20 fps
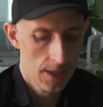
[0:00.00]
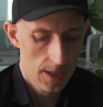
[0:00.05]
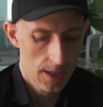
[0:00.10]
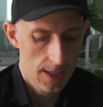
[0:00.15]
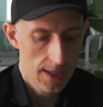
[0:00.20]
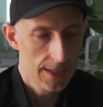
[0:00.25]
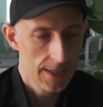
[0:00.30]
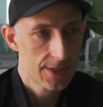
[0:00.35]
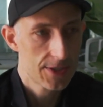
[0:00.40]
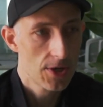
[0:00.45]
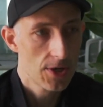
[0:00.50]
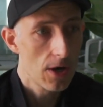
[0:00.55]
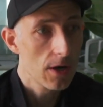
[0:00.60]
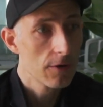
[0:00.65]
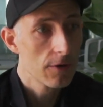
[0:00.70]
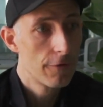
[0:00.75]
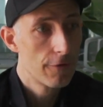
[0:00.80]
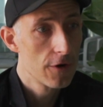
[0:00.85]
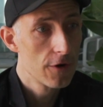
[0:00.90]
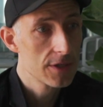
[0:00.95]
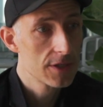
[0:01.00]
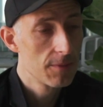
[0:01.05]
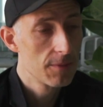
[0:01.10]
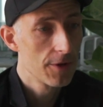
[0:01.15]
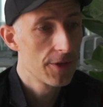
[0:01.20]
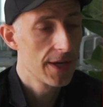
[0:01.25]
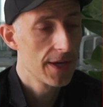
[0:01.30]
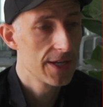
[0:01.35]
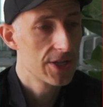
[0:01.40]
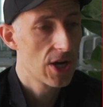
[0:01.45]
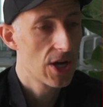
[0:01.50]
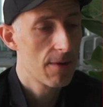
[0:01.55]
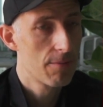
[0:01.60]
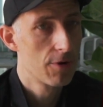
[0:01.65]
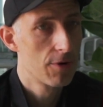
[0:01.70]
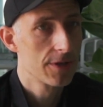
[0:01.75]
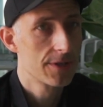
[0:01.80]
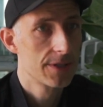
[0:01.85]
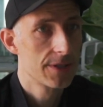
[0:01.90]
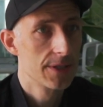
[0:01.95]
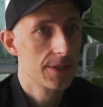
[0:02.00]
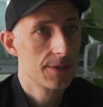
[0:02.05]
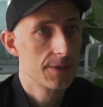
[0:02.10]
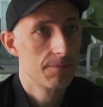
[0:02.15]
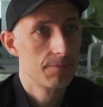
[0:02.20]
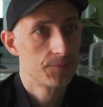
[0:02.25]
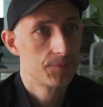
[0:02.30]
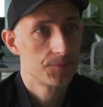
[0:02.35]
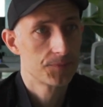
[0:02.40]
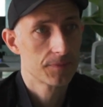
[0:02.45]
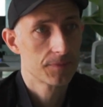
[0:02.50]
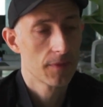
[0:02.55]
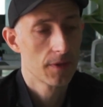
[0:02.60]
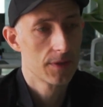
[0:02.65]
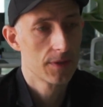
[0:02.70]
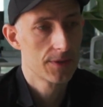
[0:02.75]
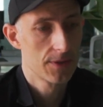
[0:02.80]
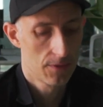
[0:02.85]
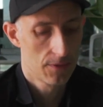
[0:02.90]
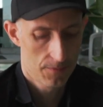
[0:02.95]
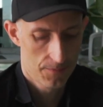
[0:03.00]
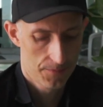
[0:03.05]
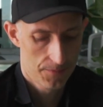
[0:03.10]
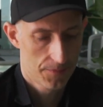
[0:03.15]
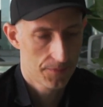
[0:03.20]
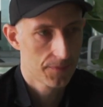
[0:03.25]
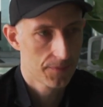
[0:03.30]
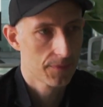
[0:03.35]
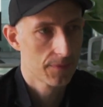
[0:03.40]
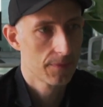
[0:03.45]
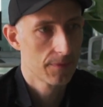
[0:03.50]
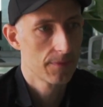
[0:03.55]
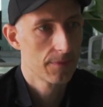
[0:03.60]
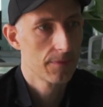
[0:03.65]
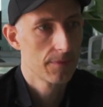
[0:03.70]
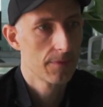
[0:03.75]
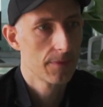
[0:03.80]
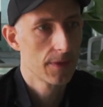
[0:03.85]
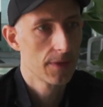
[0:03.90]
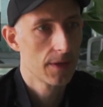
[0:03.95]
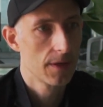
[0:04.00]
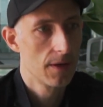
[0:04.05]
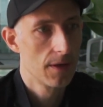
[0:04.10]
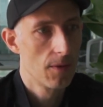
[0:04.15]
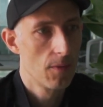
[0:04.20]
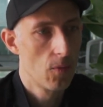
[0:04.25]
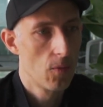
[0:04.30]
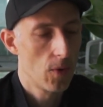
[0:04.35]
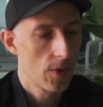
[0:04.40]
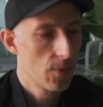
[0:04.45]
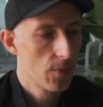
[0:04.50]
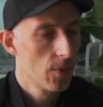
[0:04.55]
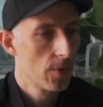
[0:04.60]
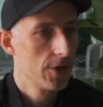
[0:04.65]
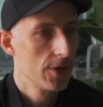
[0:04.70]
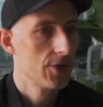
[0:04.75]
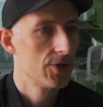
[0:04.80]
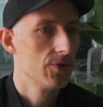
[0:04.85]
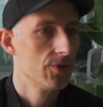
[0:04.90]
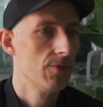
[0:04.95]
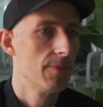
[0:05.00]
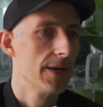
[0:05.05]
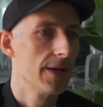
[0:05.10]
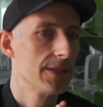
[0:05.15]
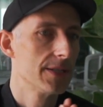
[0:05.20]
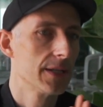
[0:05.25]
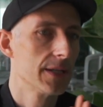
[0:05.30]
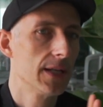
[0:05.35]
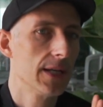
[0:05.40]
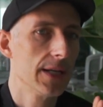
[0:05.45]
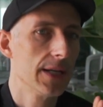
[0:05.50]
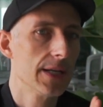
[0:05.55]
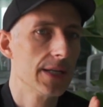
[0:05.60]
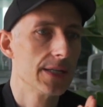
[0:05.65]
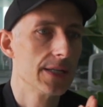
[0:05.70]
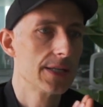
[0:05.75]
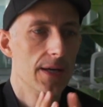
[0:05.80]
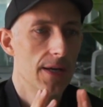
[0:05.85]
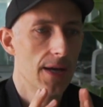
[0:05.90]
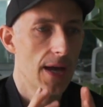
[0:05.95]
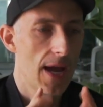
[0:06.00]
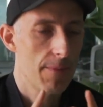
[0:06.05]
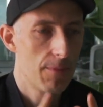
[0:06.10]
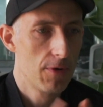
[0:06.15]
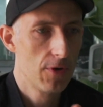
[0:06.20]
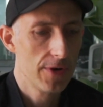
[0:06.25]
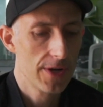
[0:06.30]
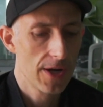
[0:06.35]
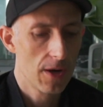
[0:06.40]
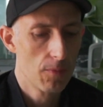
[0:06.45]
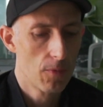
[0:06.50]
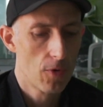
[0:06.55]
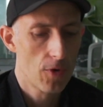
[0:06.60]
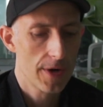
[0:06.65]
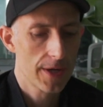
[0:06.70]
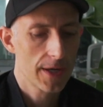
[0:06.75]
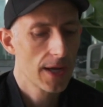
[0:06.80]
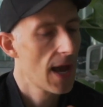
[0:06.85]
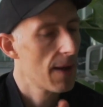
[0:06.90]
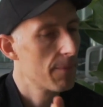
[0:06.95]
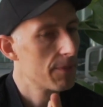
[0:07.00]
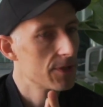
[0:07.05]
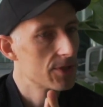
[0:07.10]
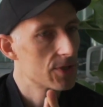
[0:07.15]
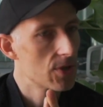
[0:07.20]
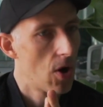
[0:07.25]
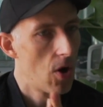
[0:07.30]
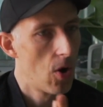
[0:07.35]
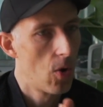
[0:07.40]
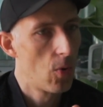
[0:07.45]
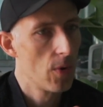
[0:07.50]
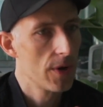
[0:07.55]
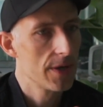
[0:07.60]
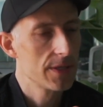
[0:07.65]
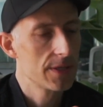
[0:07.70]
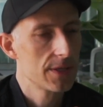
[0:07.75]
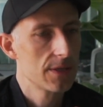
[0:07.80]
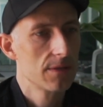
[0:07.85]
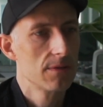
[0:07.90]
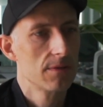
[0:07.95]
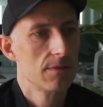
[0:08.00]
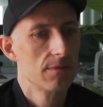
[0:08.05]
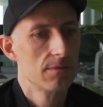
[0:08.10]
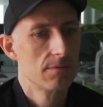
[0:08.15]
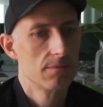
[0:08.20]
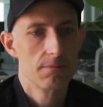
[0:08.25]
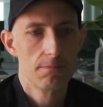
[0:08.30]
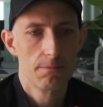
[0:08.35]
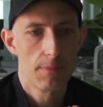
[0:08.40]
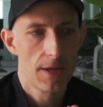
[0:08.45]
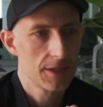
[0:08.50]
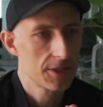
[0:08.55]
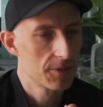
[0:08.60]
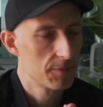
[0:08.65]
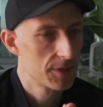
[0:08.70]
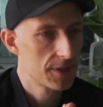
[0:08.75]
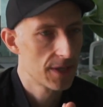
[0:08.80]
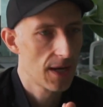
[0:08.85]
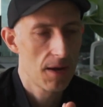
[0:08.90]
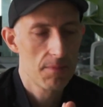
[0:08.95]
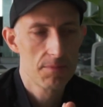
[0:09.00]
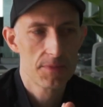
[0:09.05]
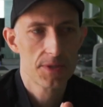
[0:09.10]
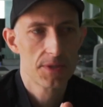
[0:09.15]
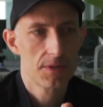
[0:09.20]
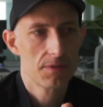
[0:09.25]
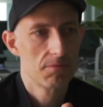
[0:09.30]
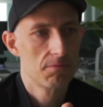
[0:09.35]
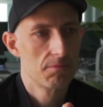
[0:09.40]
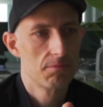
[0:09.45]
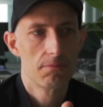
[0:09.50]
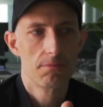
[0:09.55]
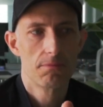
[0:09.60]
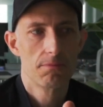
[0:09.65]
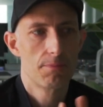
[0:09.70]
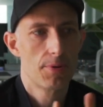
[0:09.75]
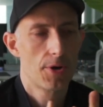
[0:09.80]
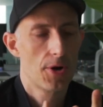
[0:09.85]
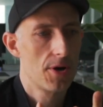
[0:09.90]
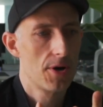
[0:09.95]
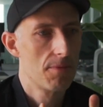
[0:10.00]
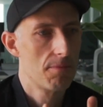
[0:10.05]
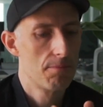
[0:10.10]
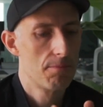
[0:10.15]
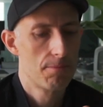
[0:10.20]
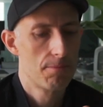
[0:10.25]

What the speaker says: Let's talk first about the HR processes. So what we want to do basically is, employee onboarding happens always multiple times per